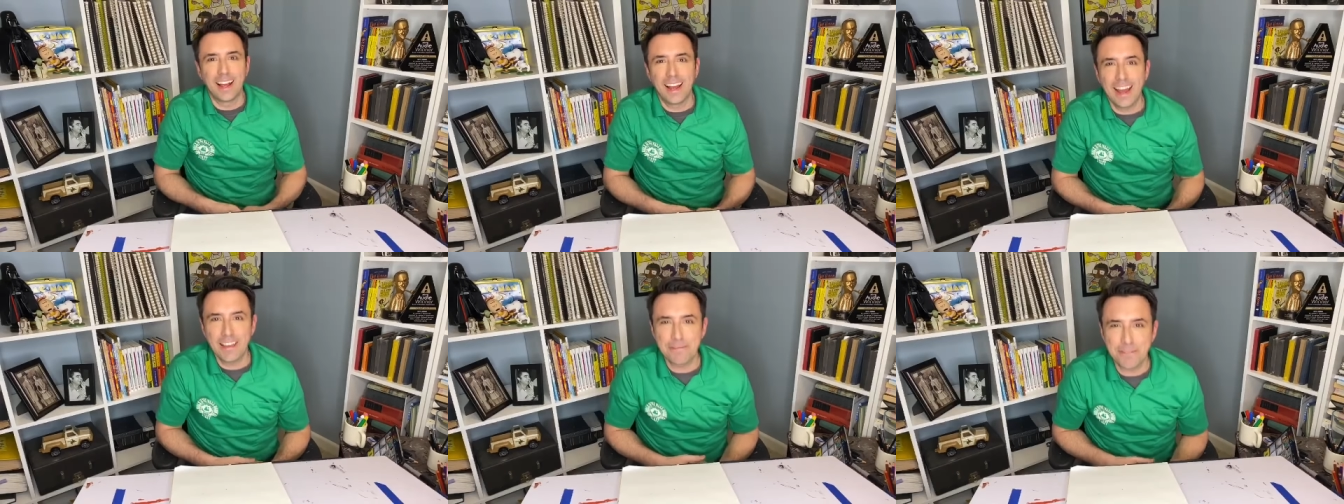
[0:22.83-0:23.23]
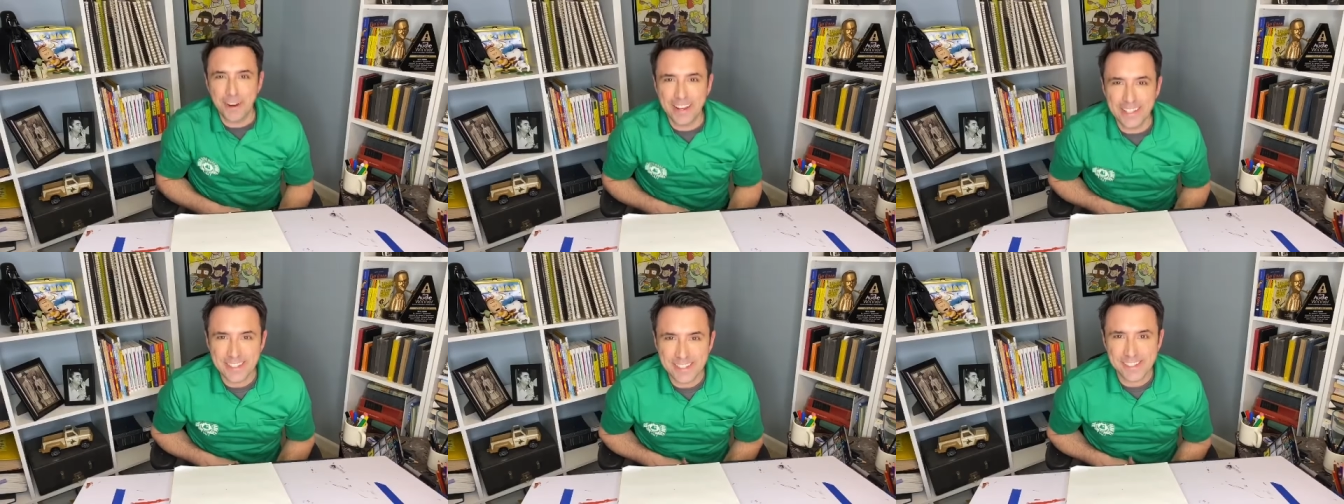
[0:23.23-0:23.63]
Hi
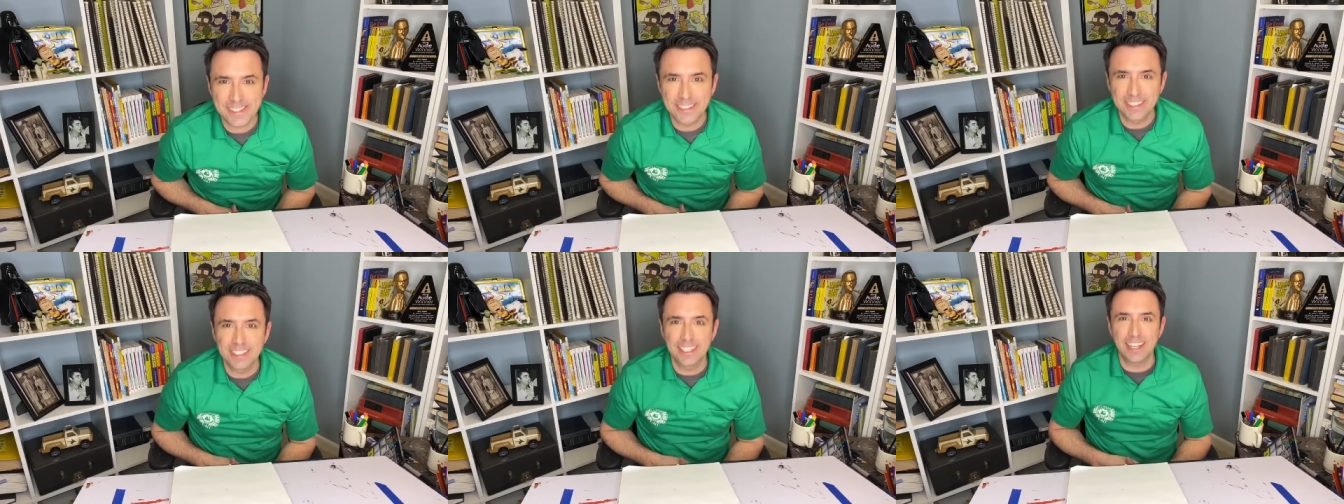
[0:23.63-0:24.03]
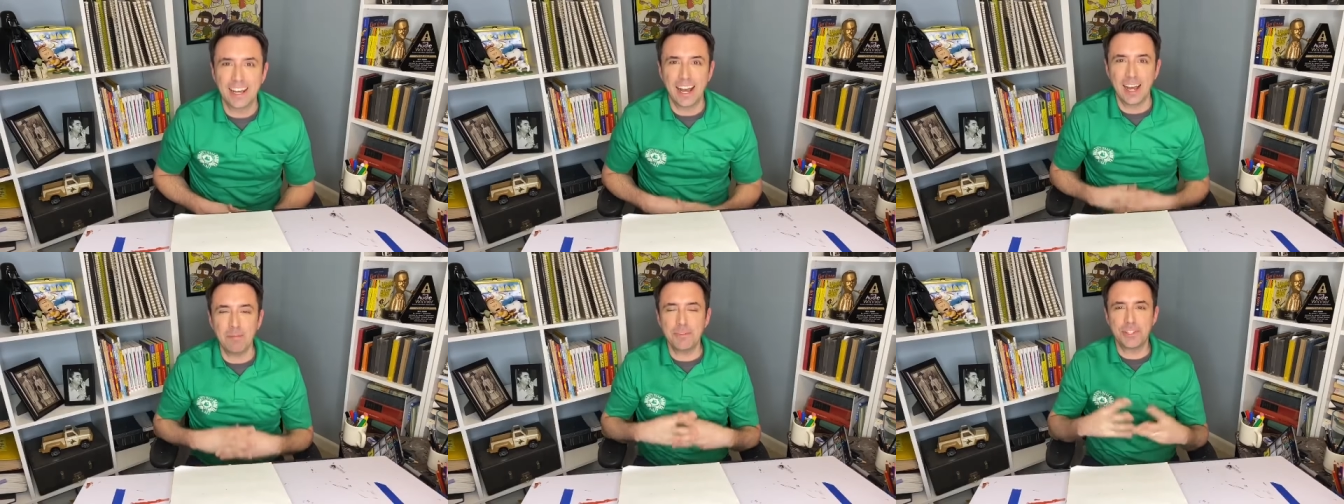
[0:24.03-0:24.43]
friends,
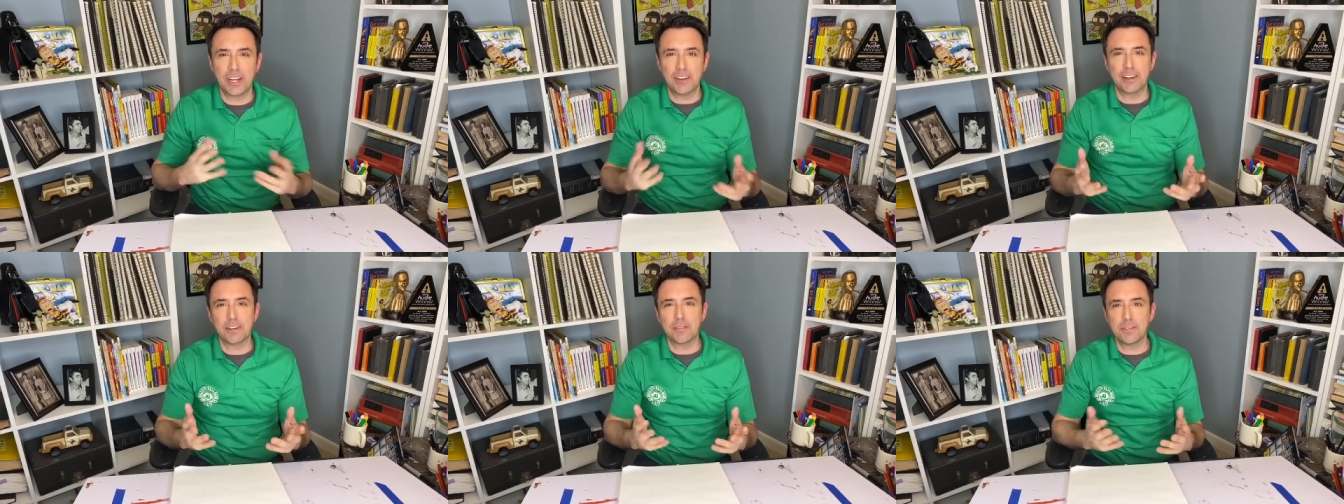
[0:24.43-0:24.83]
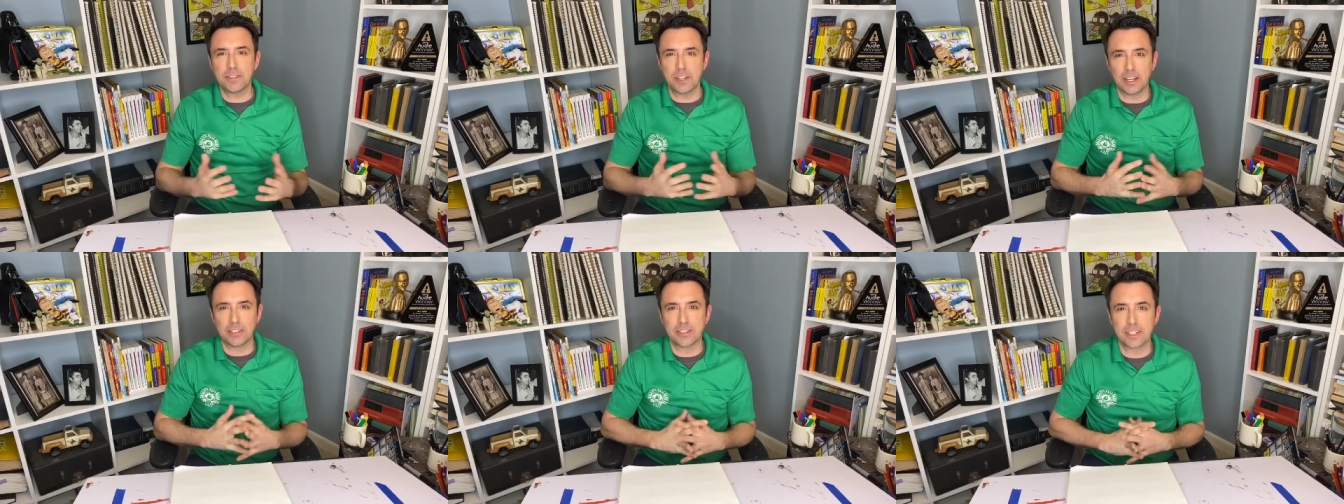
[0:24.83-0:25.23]
I'm Jarrett
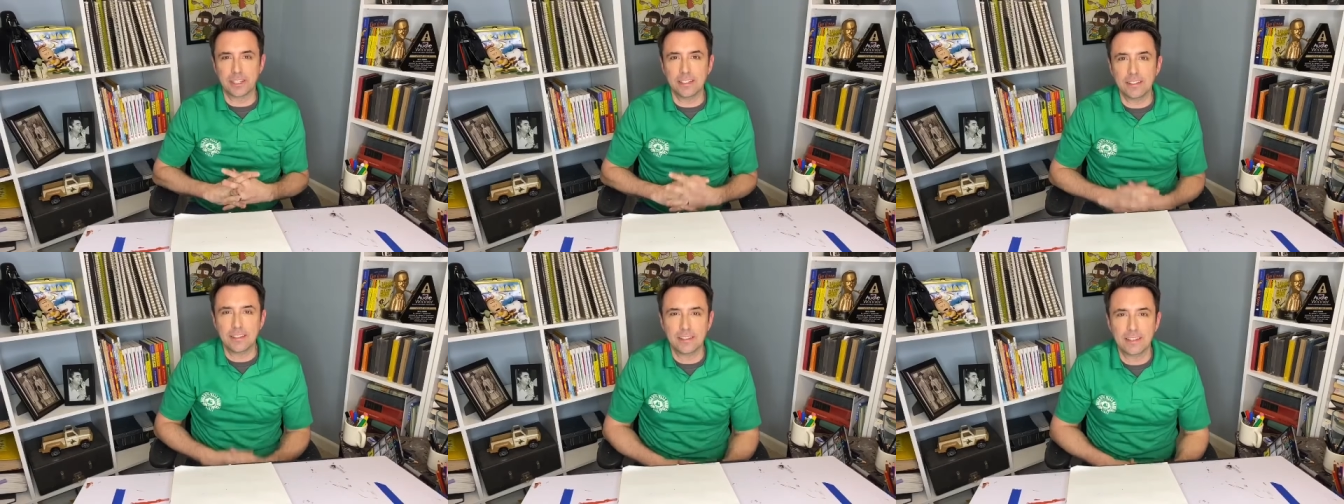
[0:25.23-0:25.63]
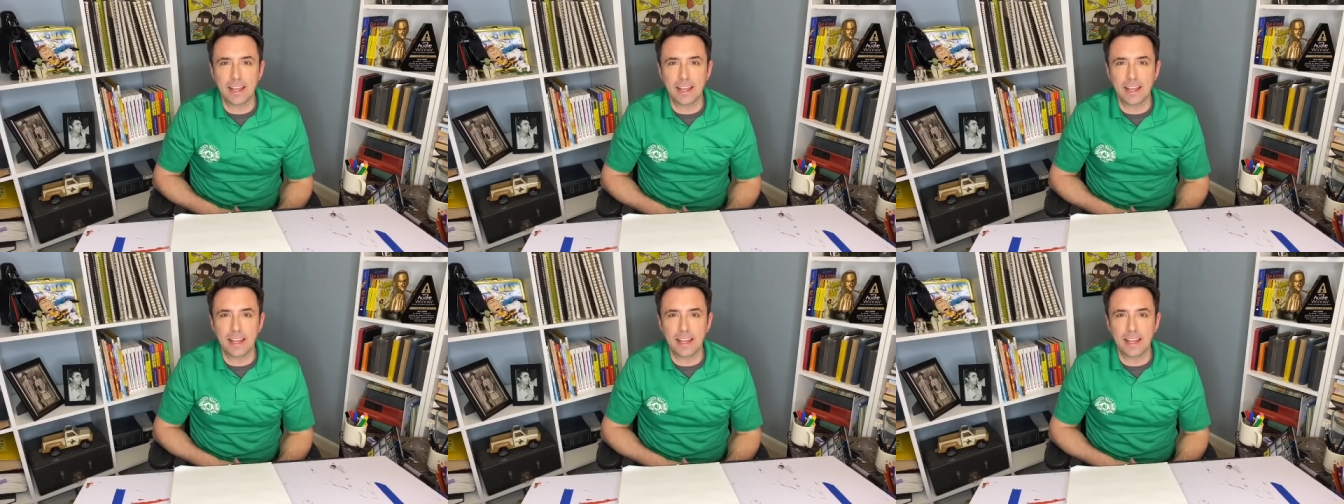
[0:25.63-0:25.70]
Krosoczka,